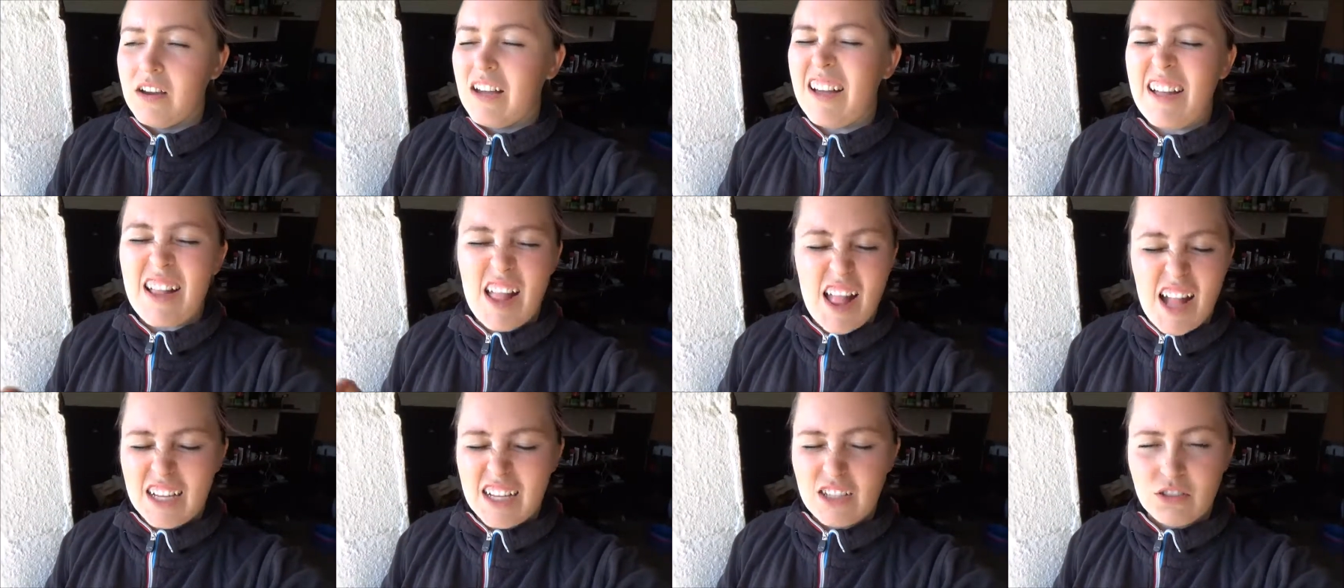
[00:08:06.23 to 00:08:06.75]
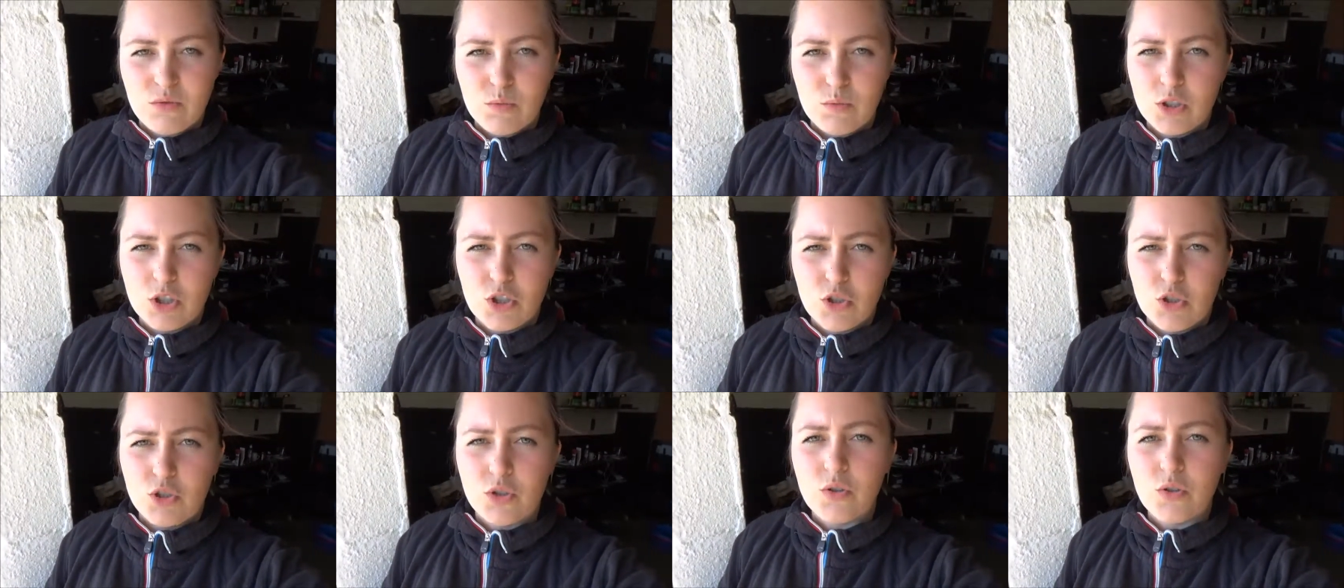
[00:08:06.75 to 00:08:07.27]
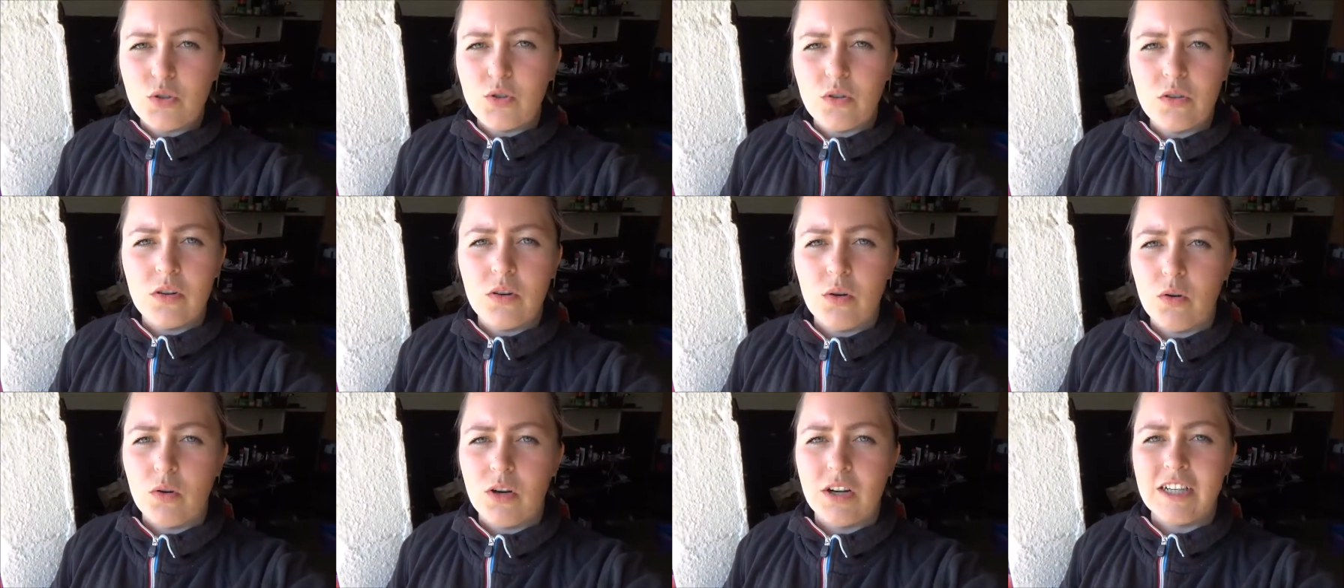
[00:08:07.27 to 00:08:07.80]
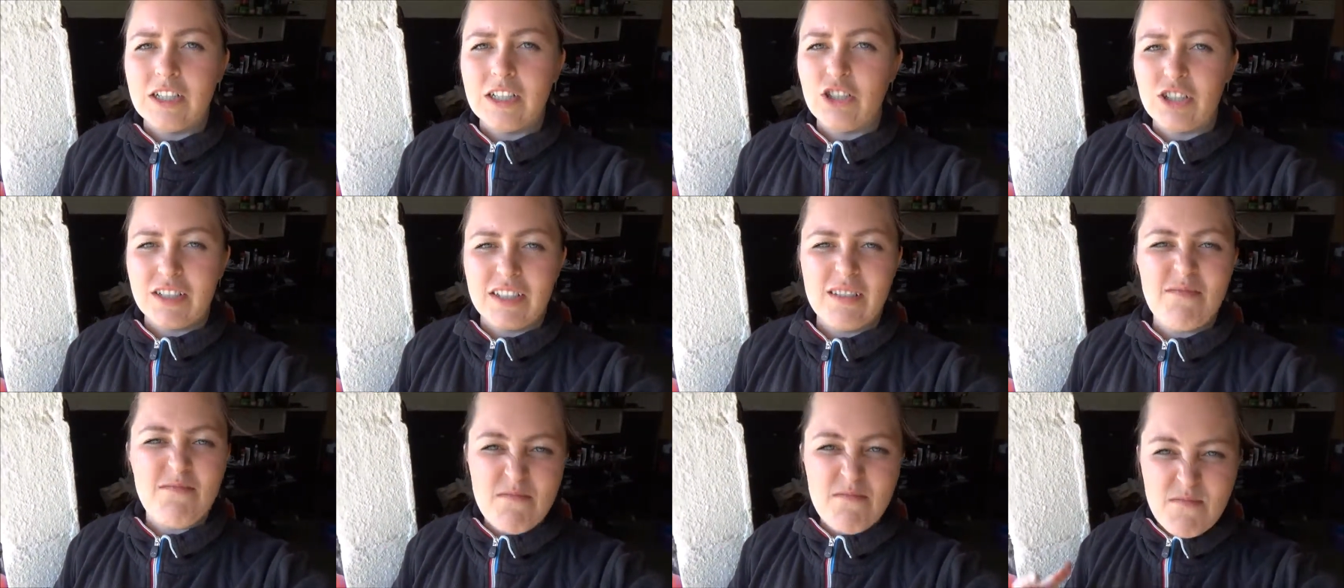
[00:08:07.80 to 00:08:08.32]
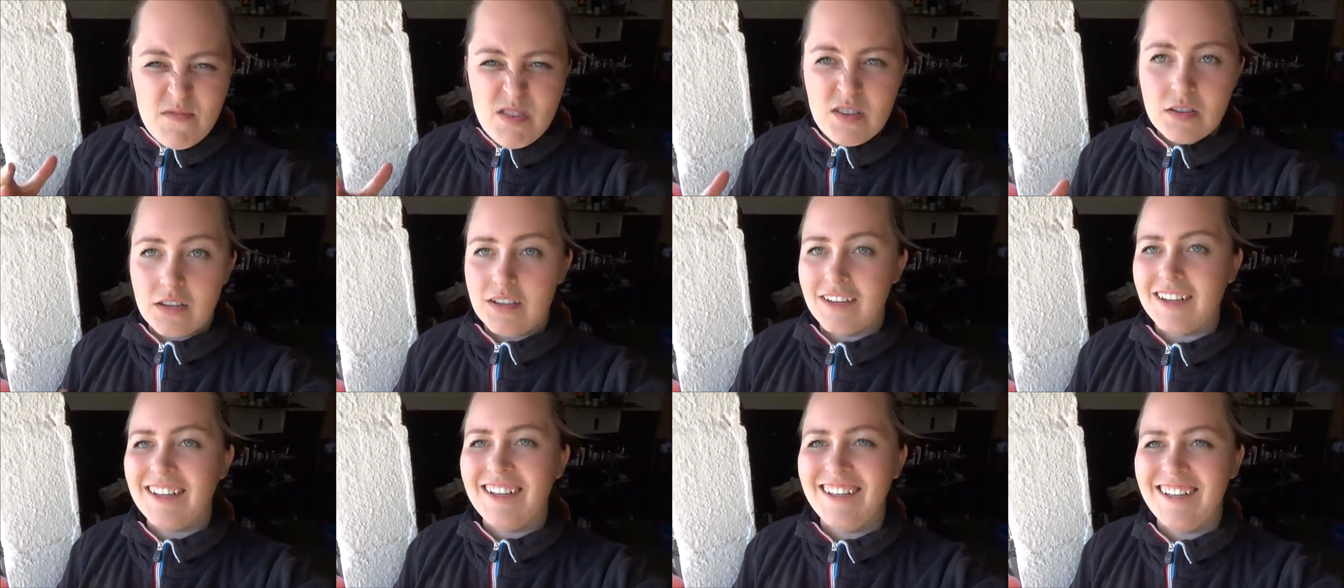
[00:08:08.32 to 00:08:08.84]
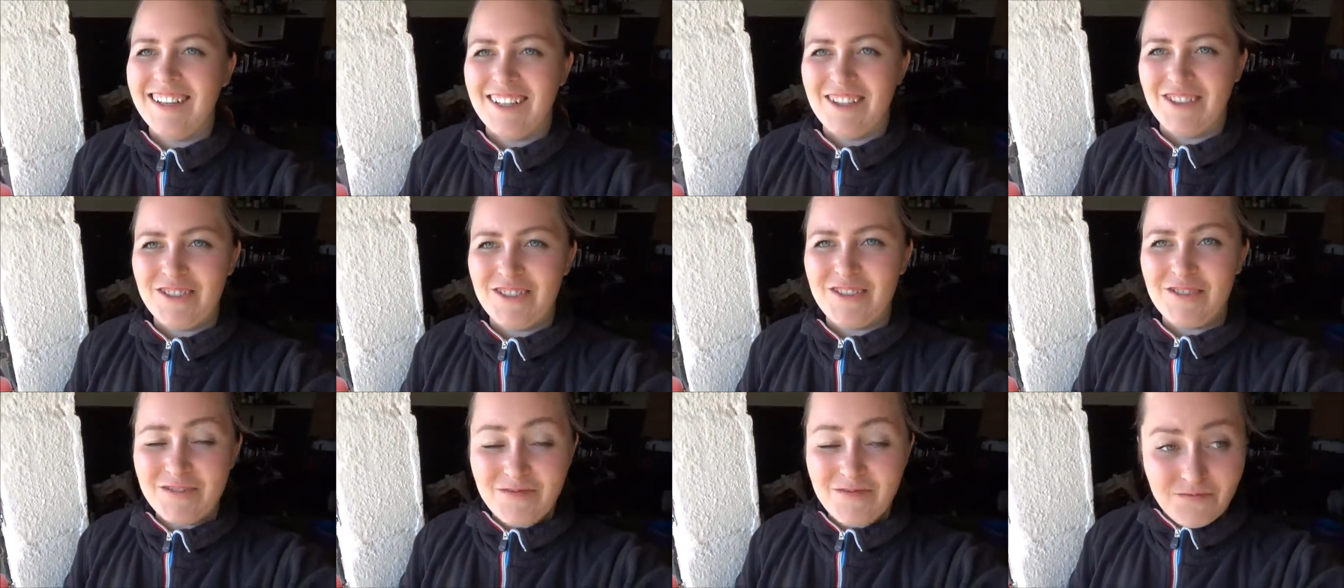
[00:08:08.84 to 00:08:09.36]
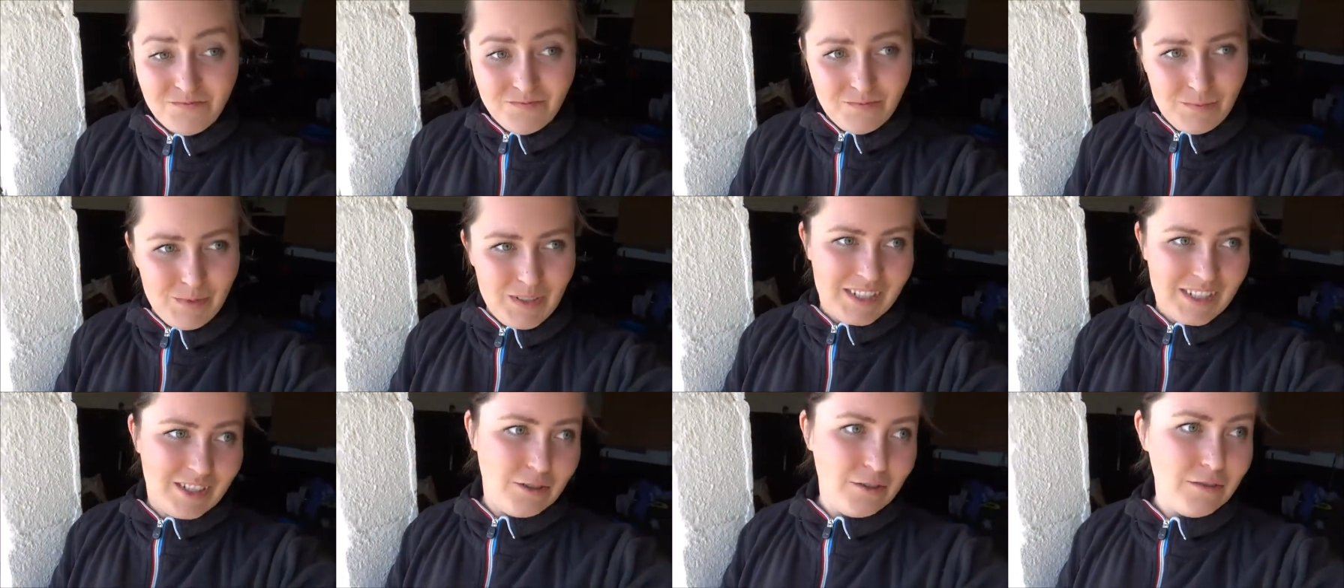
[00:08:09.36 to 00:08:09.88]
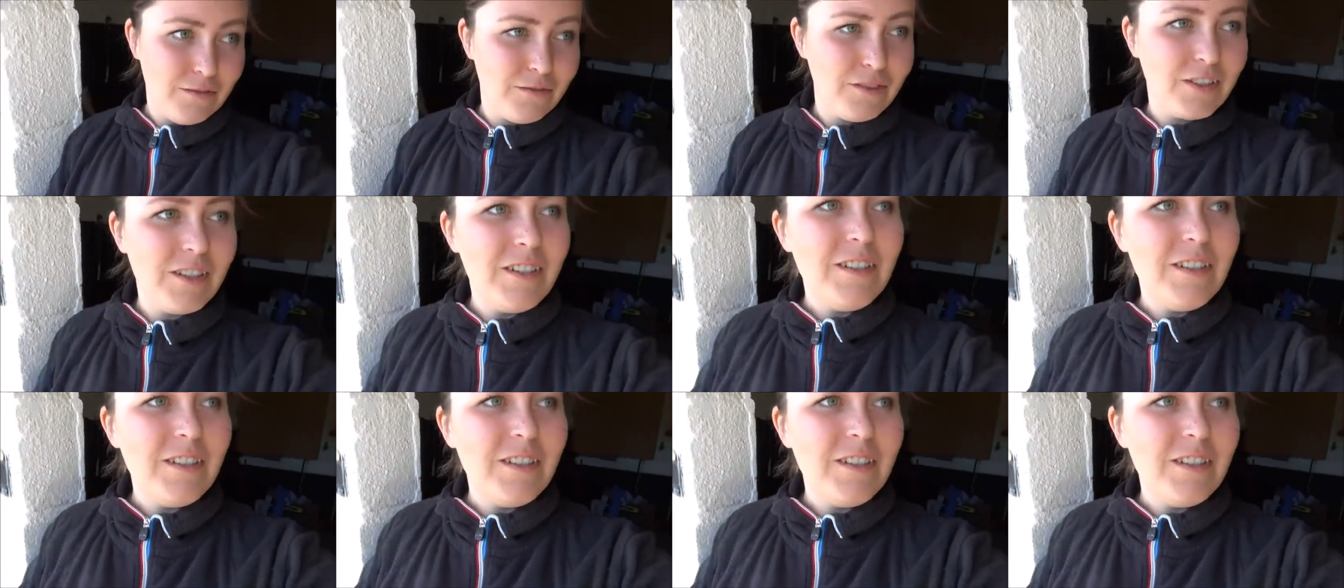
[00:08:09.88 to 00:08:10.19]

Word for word: "I don't want to," or you can, you know, buzz off.